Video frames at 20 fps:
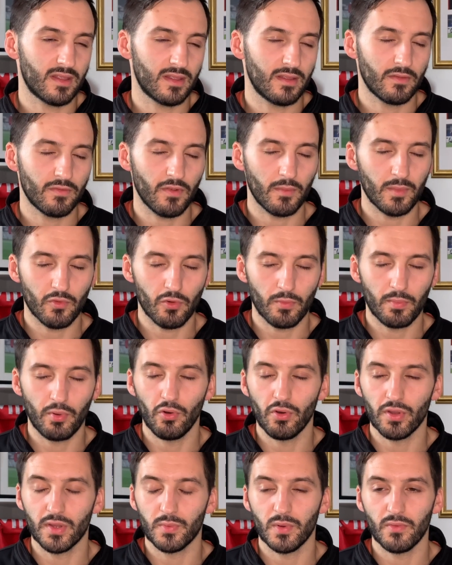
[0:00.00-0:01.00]
from the
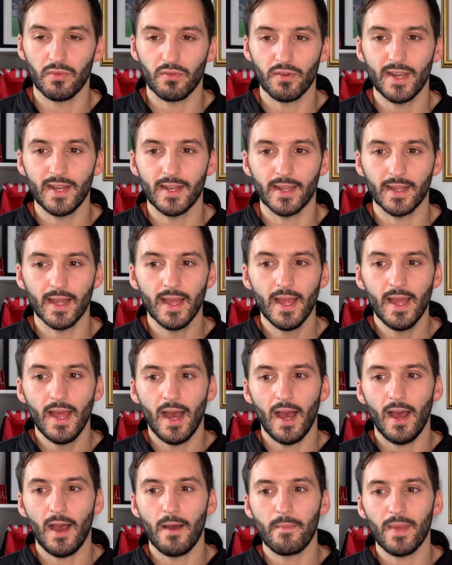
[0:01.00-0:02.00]
reports we're reading.
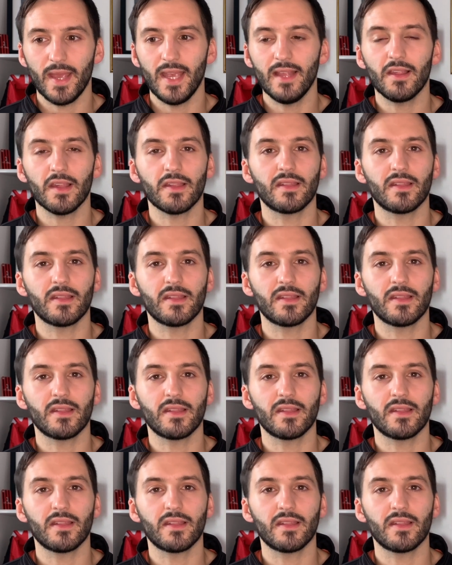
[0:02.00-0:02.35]
He does